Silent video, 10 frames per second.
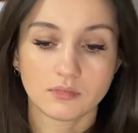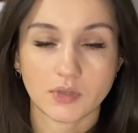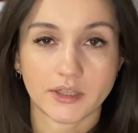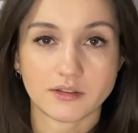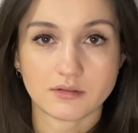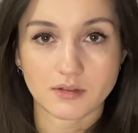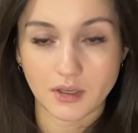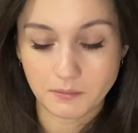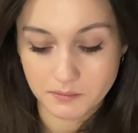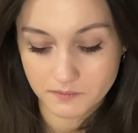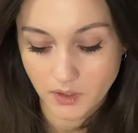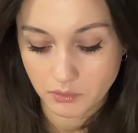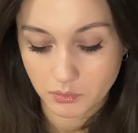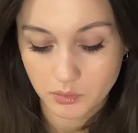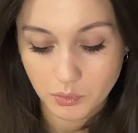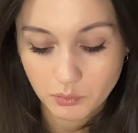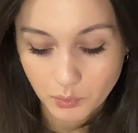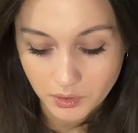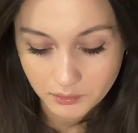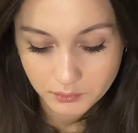Let's see if it will
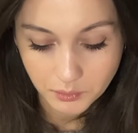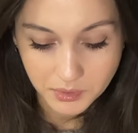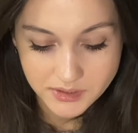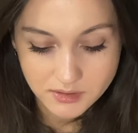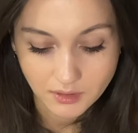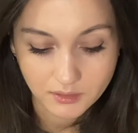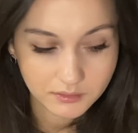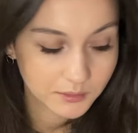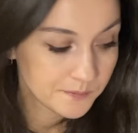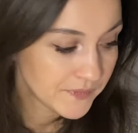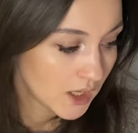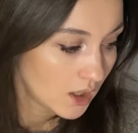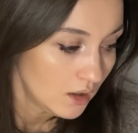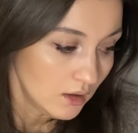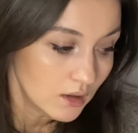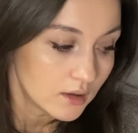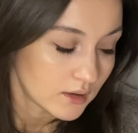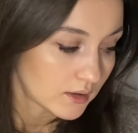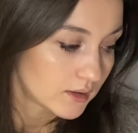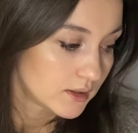work for myself.
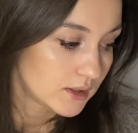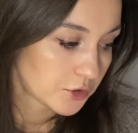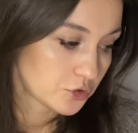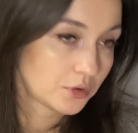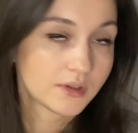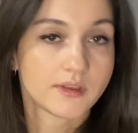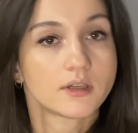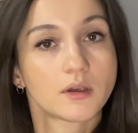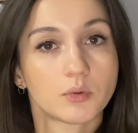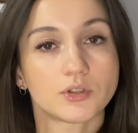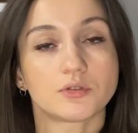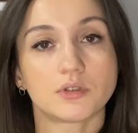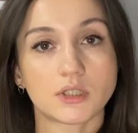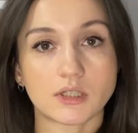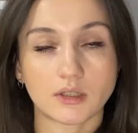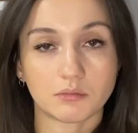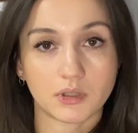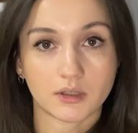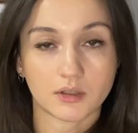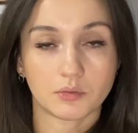Not sure that I will do it in
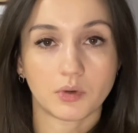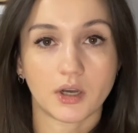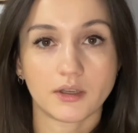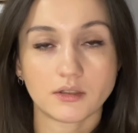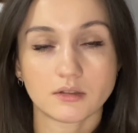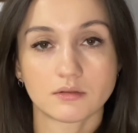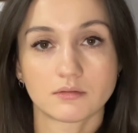black and white.